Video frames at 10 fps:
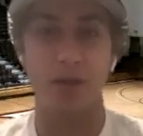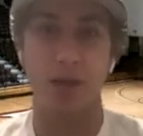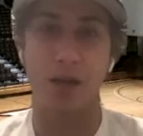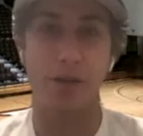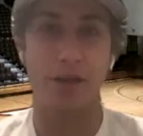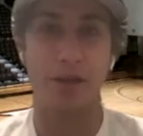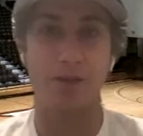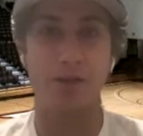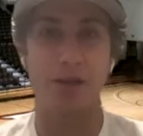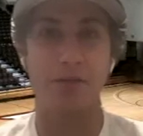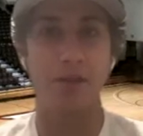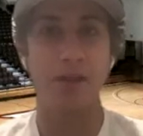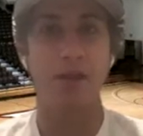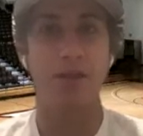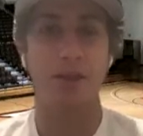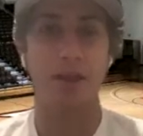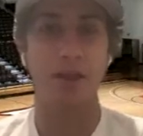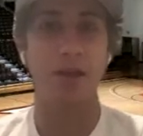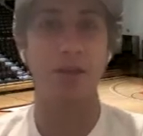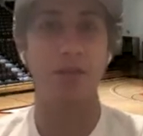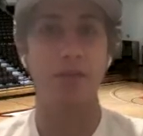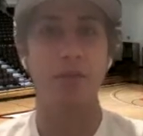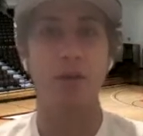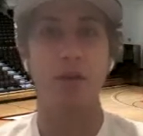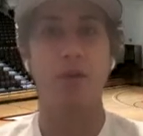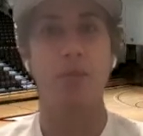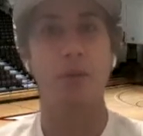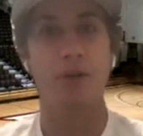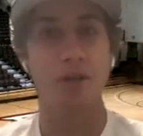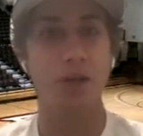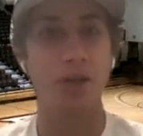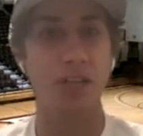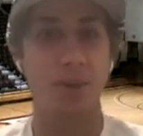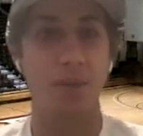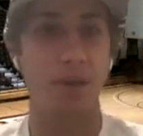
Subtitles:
and all that good stuff. To kick it off, what is your earliest memory of